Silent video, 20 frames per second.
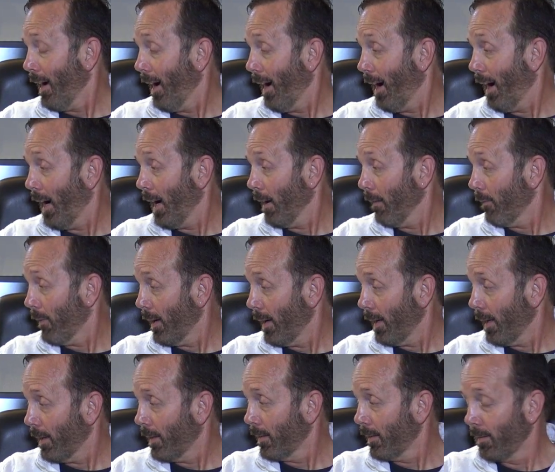I've,
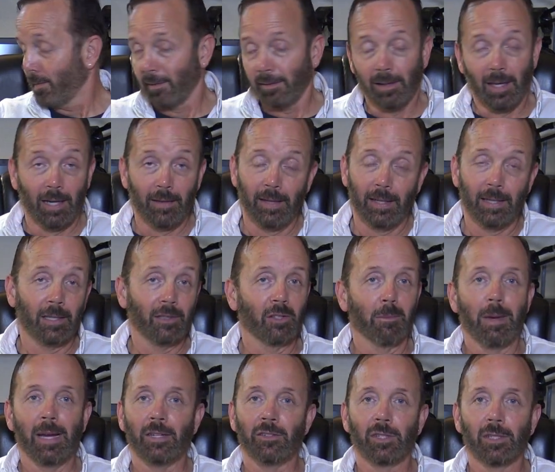uh, I think he's
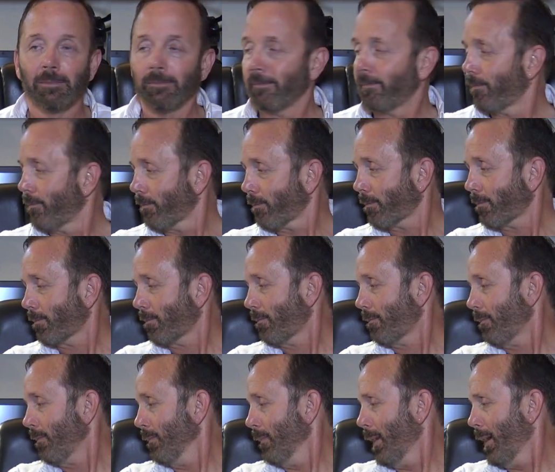amazing,
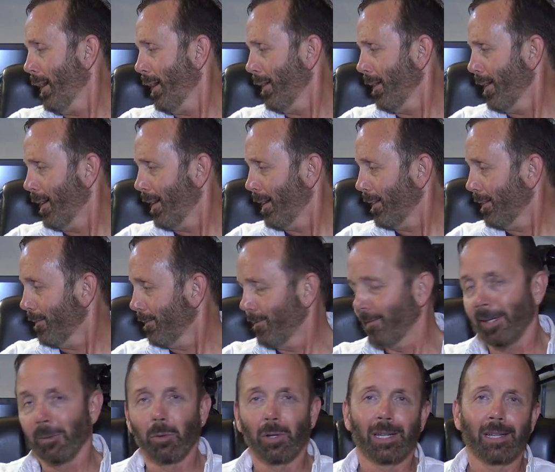and uh,
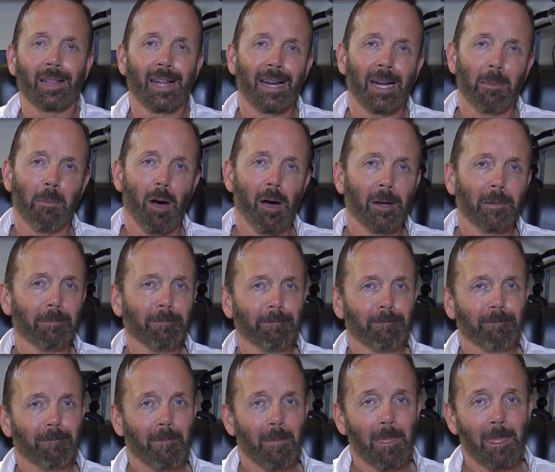I'm really glad I bought him.
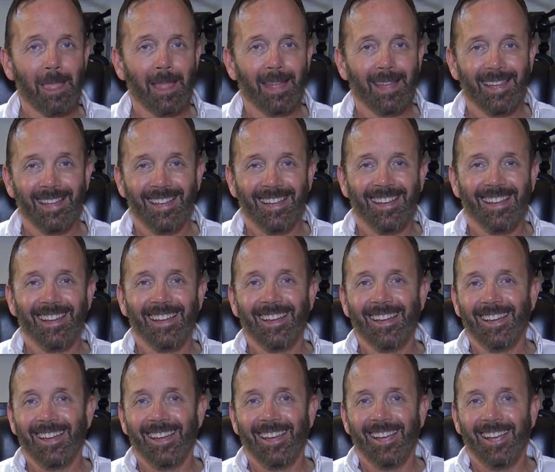
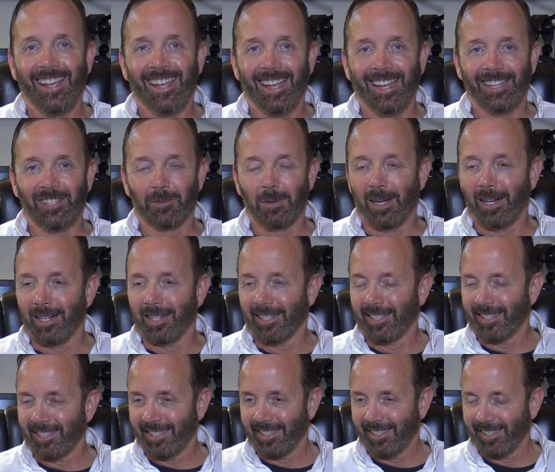And he's, uh,
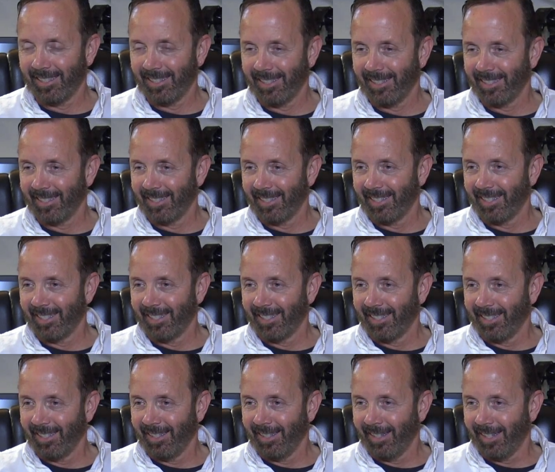
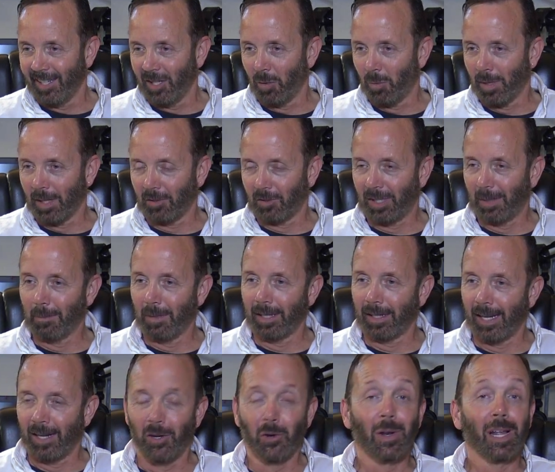I don't want to seem
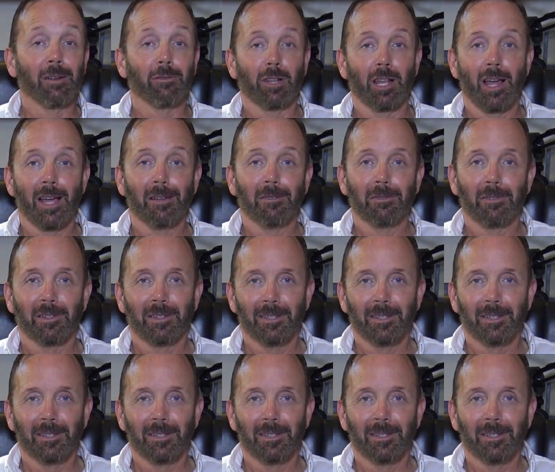like I don't have a life,